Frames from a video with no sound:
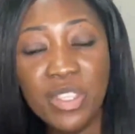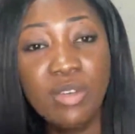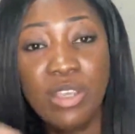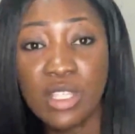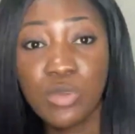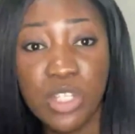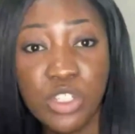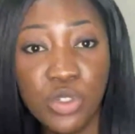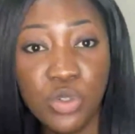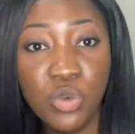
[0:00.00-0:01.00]
yes,
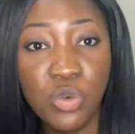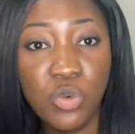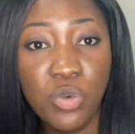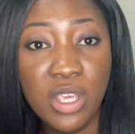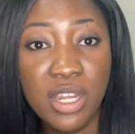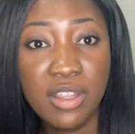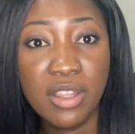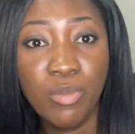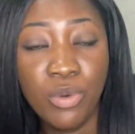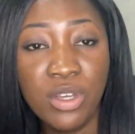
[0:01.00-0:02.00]
what you read in
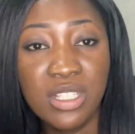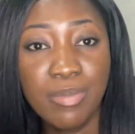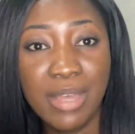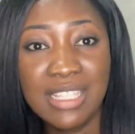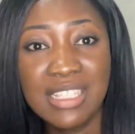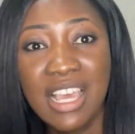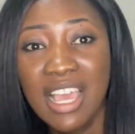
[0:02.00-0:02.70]
the books, but